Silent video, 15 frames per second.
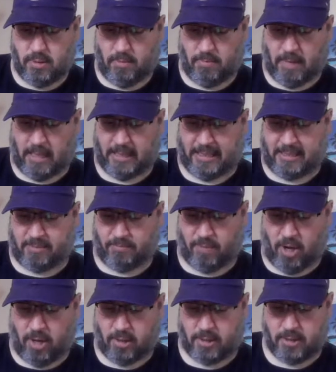Malik
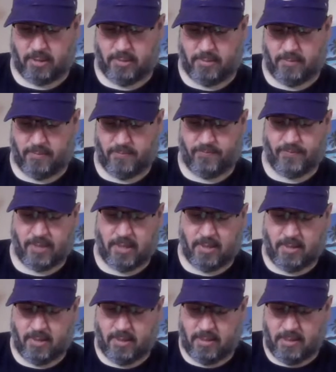Monk.
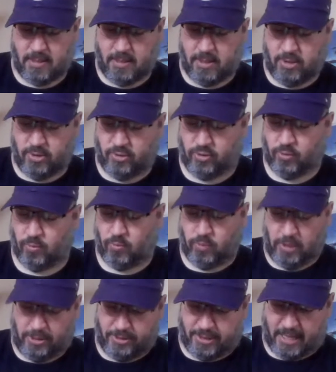
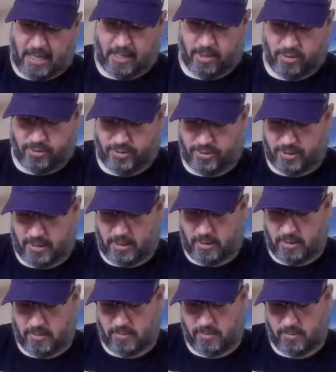Will they use
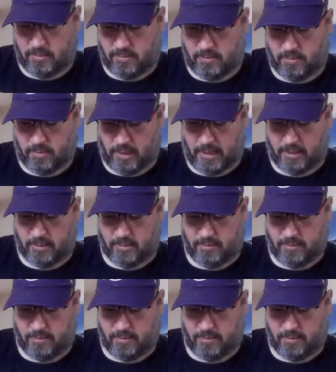the wait?